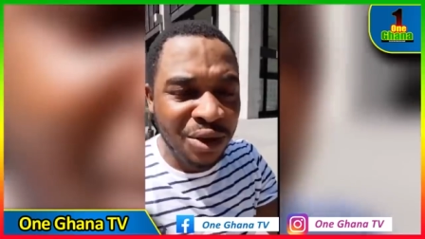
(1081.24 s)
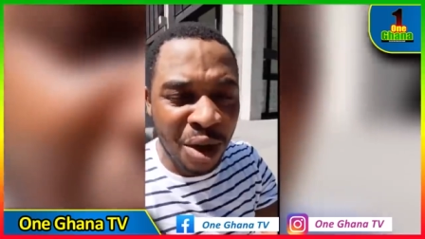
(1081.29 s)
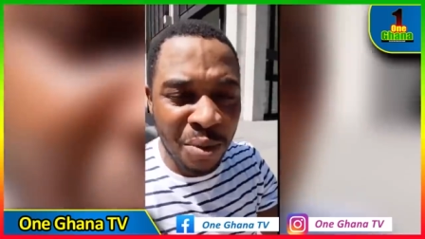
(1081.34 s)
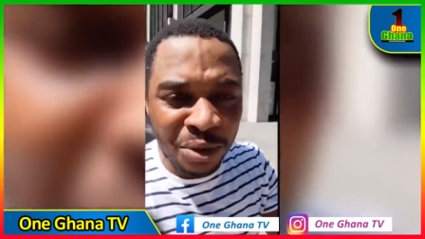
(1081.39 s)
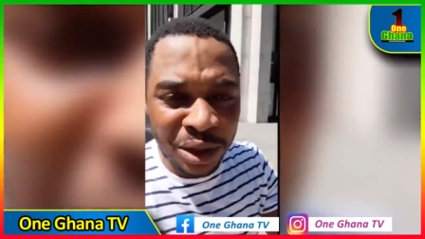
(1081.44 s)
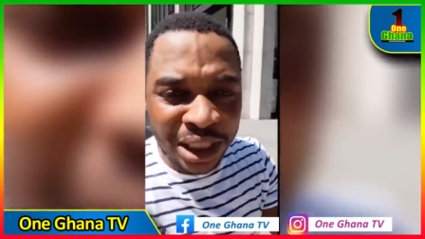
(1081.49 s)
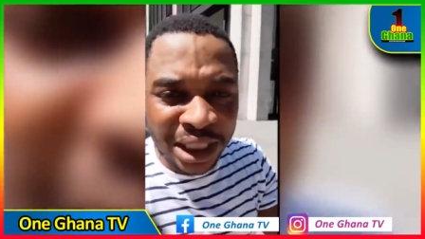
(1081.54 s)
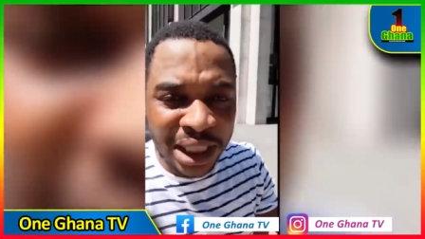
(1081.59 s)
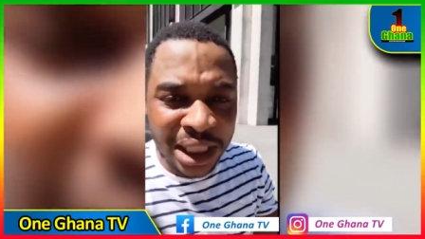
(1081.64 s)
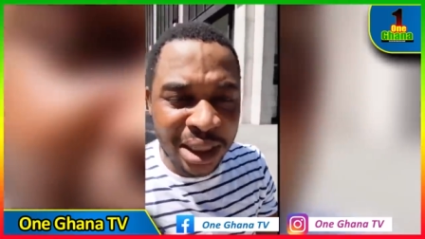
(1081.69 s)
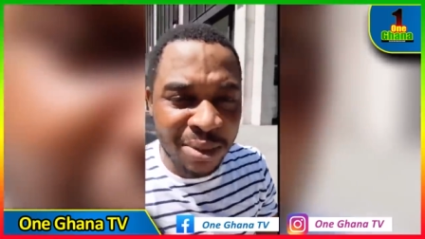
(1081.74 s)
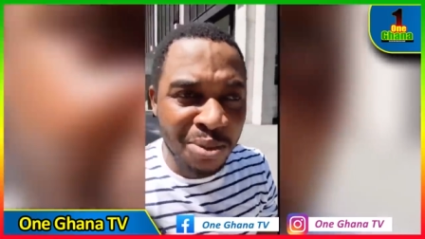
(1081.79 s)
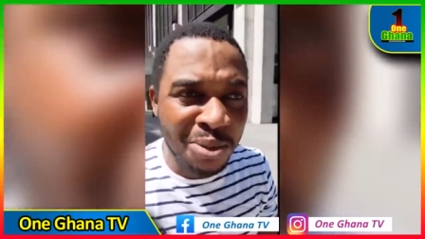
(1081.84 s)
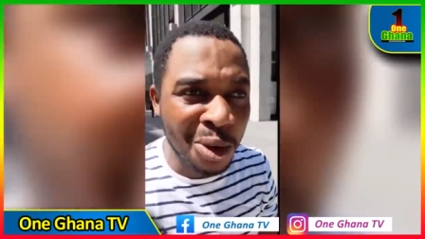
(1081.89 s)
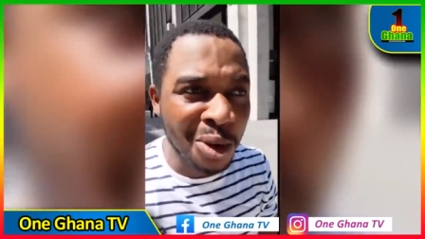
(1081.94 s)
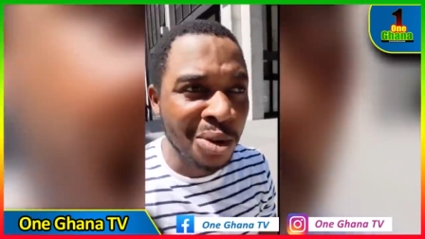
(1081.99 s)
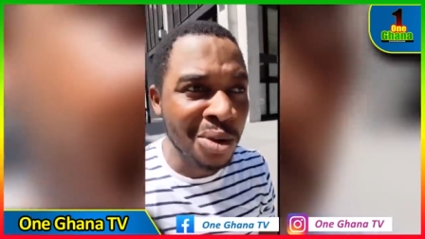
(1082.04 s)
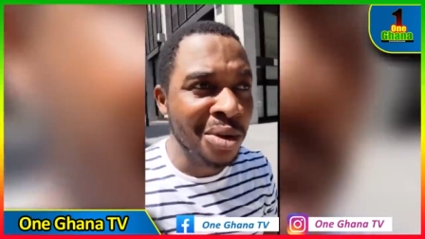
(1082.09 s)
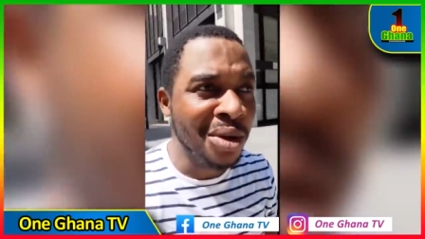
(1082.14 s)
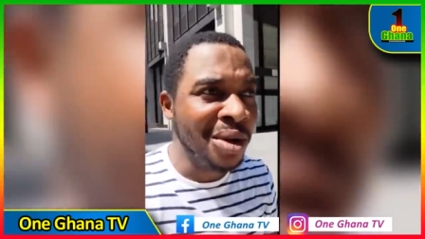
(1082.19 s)
your money
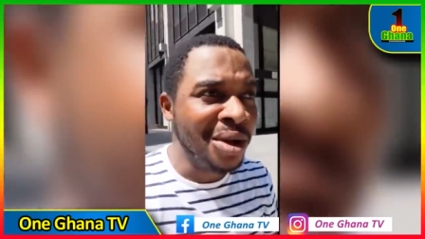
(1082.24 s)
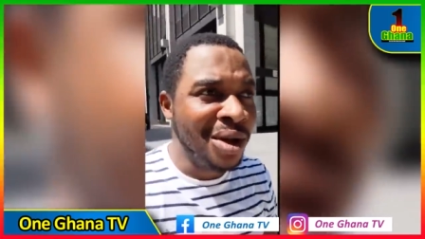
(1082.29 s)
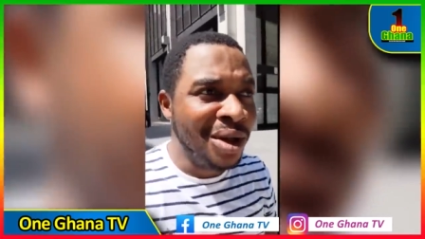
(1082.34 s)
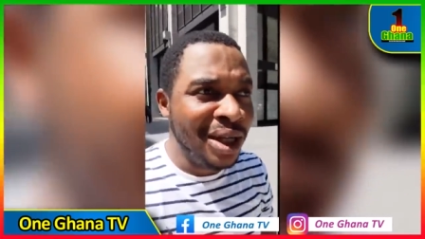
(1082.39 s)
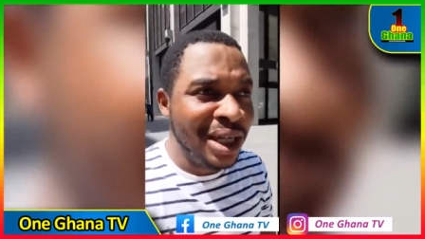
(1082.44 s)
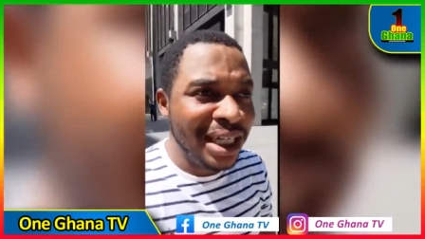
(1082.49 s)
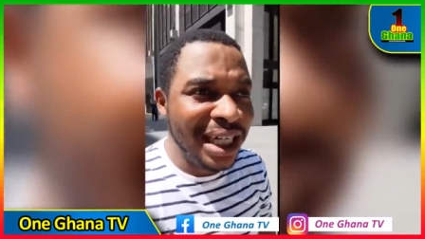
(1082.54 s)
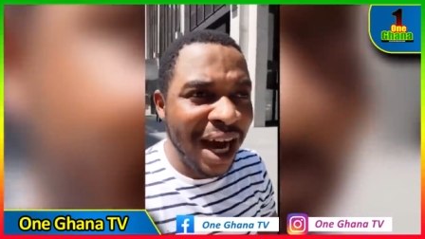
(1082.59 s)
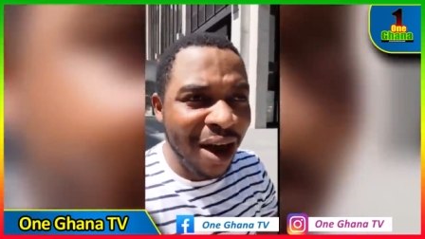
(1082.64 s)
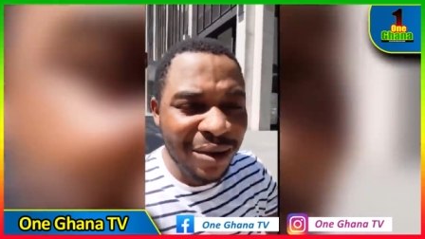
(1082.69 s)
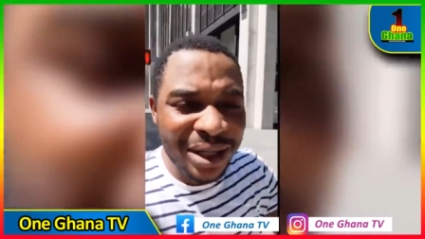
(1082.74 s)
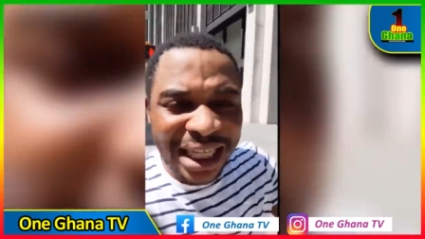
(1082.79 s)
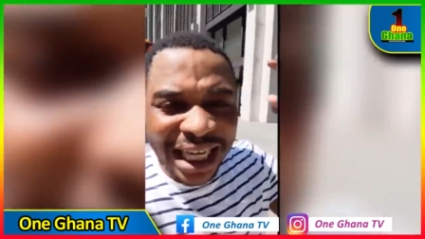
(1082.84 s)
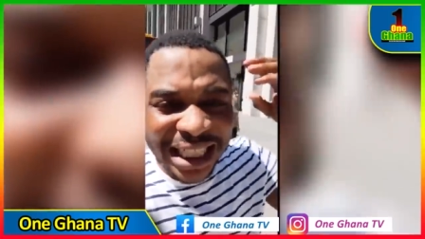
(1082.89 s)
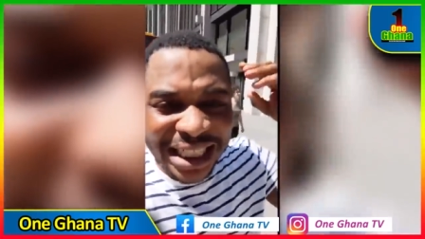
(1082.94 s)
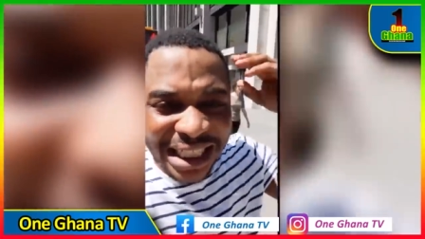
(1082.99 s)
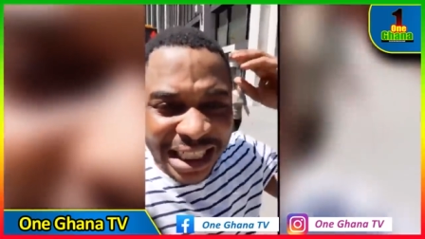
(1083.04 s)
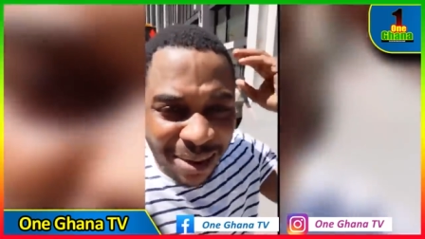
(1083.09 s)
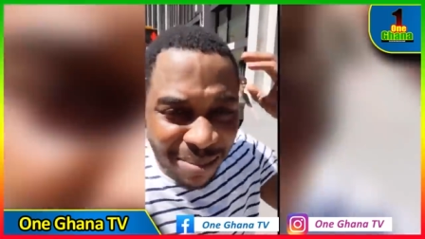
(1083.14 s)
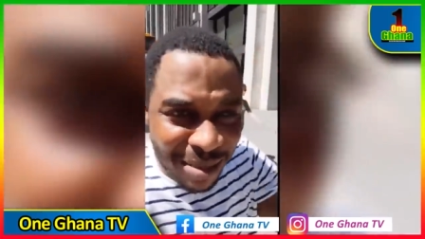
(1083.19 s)
nimpo. Now
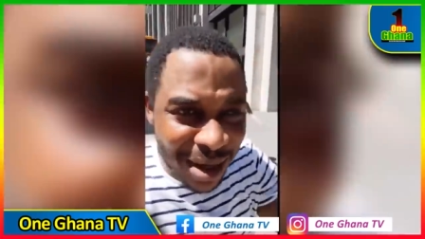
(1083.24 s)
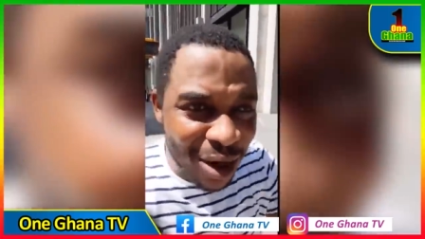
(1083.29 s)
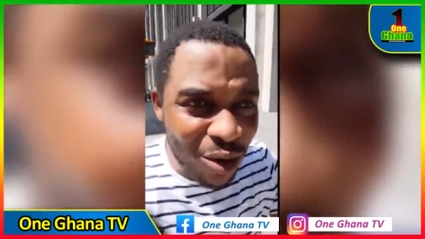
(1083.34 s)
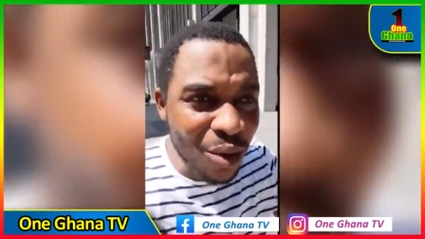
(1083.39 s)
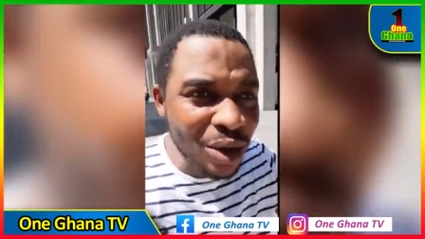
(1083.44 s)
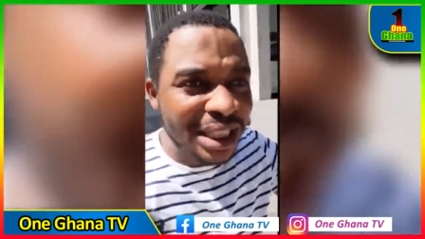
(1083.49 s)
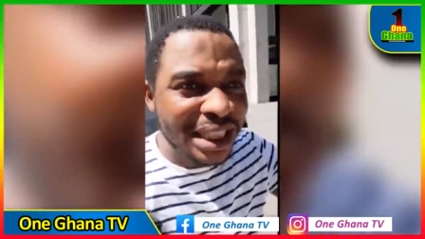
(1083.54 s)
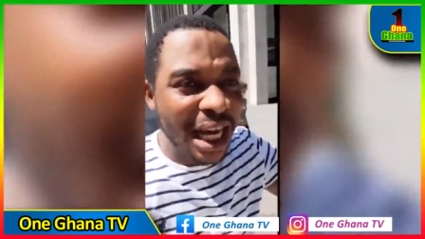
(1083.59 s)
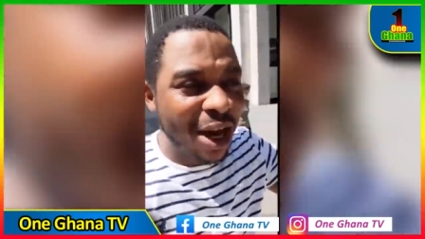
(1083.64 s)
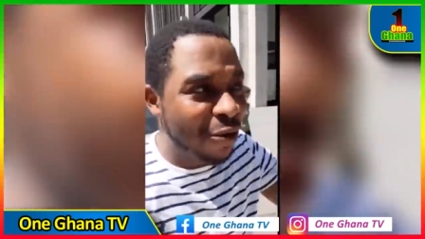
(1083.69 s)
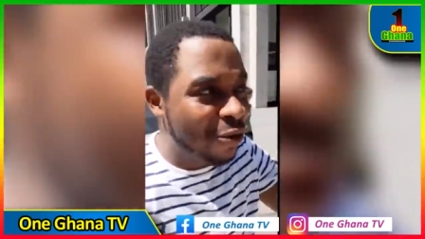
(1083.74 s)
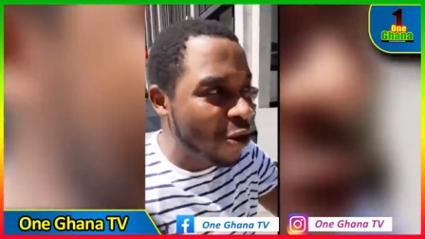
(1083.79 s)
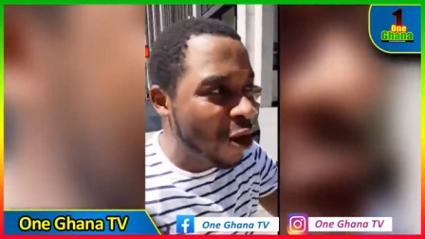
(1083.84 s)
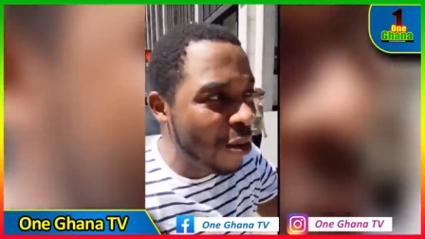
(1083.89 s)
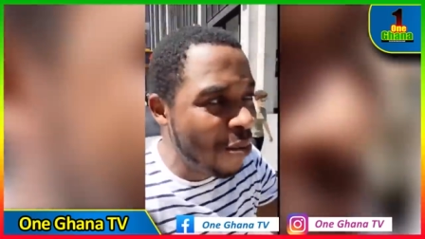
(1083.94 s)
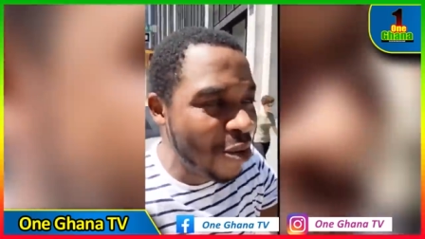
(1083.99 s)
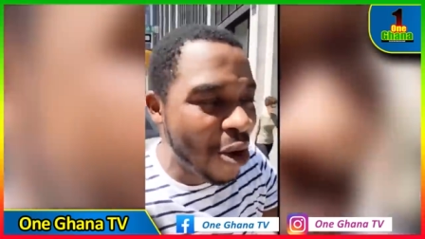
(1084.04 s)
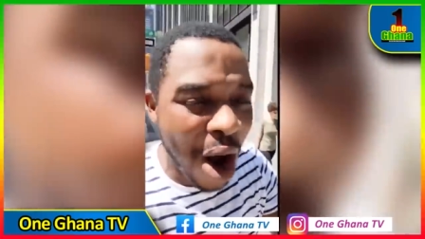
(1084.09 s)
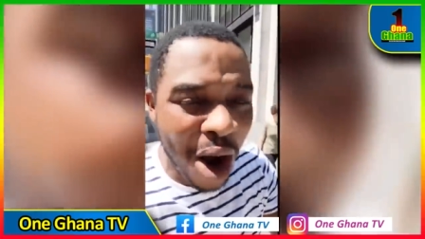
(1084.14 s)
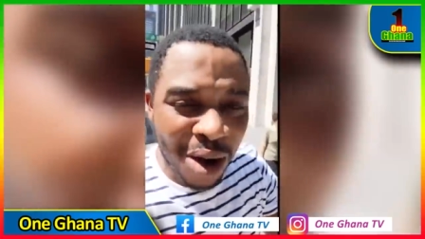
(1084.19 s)
the Jimmy would your
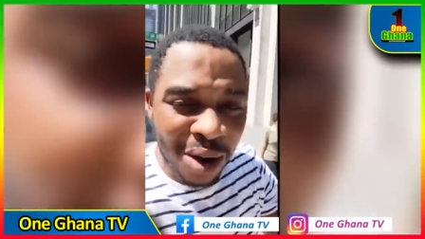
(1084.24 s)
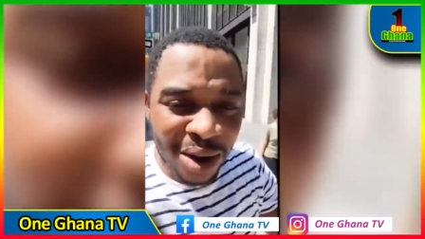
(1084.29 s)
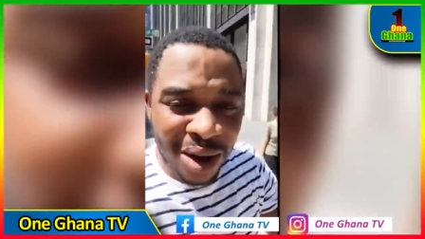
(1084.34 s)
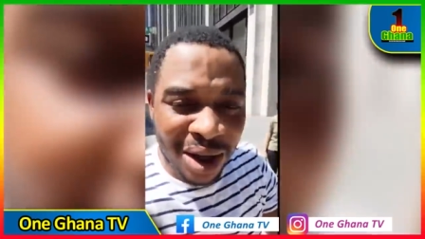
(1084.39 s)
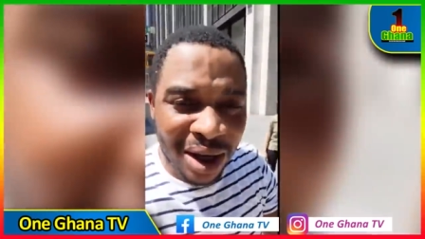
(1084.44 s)
promo